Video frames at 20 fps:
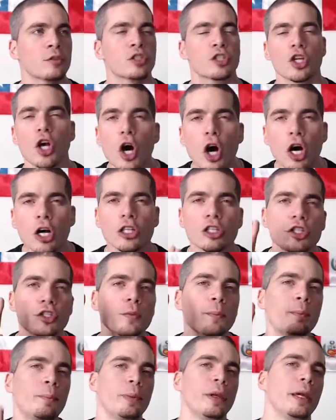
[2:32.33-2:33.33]
talk to
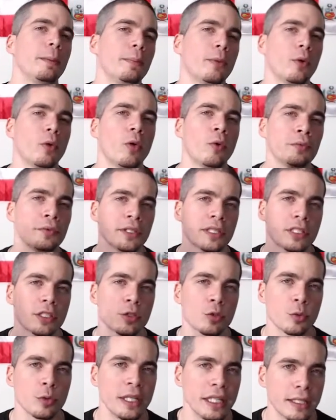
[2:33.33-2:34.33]
people on the
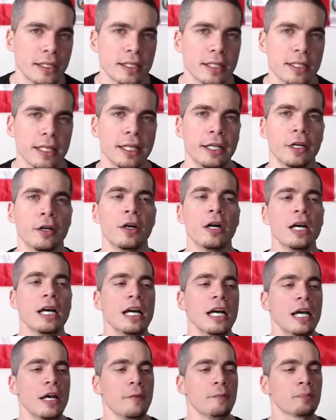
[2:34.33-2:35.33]
streets.
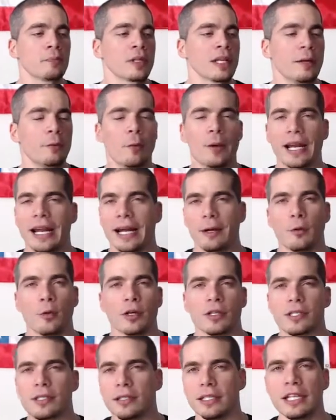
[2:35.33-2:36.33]
When I
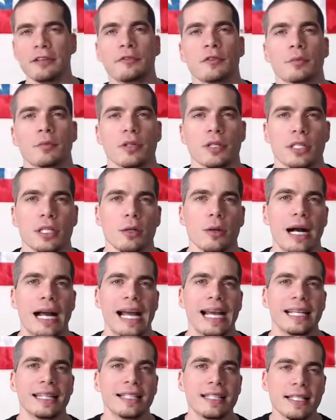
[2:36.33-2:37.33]
was living in Brazil, I
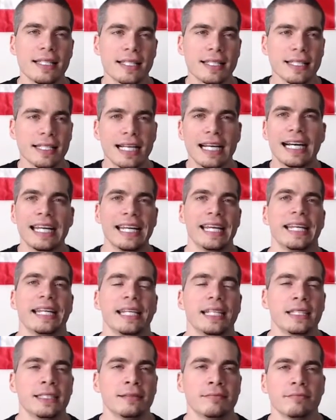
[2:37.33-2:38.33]
had this
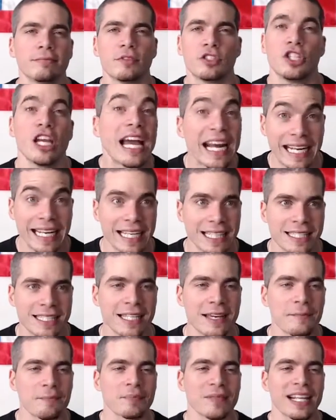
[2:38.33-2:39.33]
Canadian jacket,
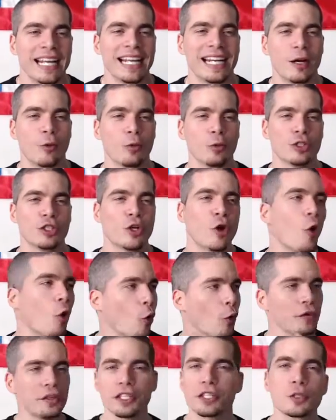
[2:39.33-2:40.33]
and I would
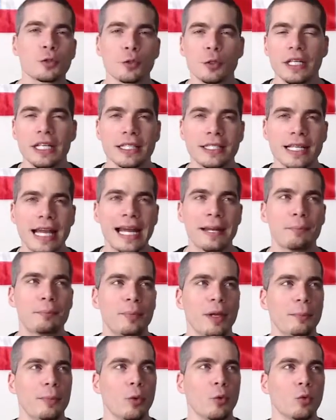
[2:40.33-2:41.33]
go on the streets and
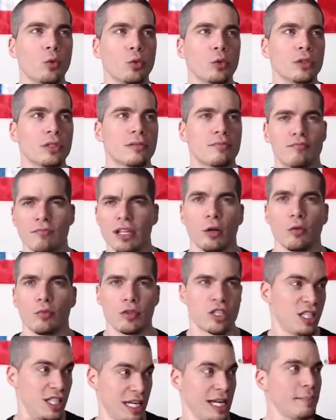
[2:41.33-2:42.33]
people would,
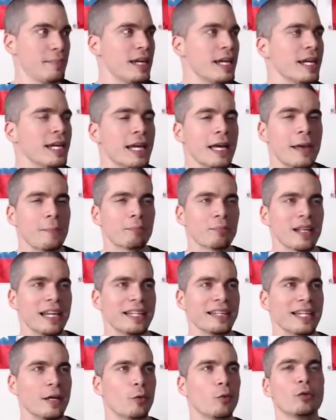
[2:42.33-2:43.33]
see me
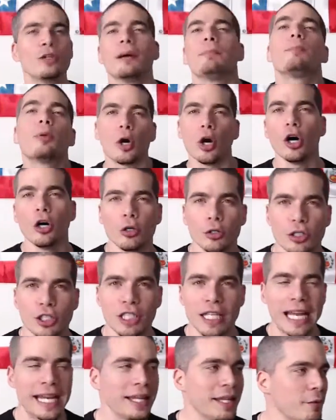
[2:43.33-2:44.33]
and they would approach
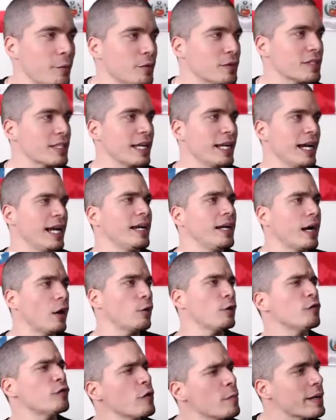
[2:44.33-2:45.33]
and they would say, hey, are
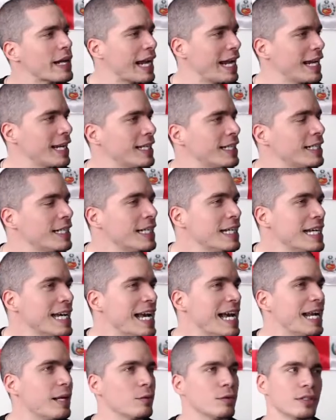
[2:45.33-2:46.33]
you from Canada?
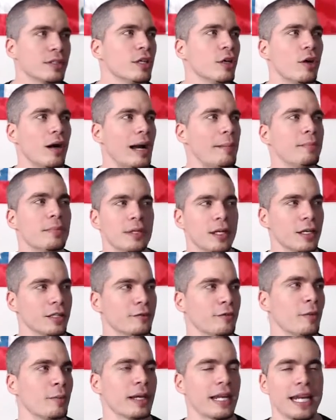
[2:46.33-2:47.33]
And I would, no, I'm
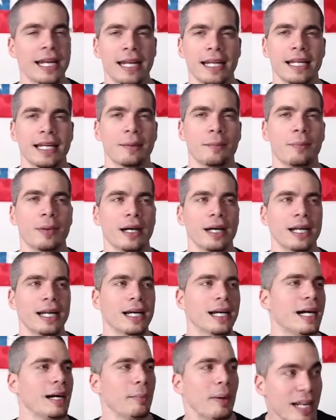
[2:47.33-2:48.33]
not from Canada, but
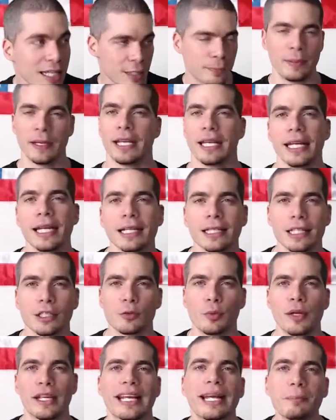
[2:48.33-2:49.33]
I speak in English.
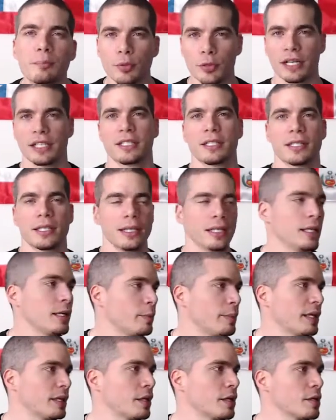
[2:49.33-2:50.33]
We can practice a little
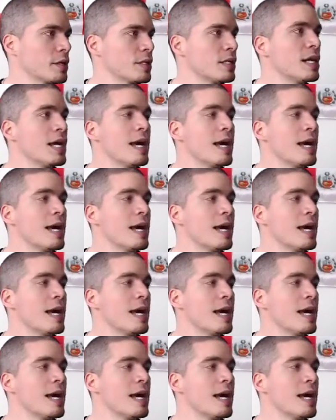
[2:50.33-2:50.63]
bit here.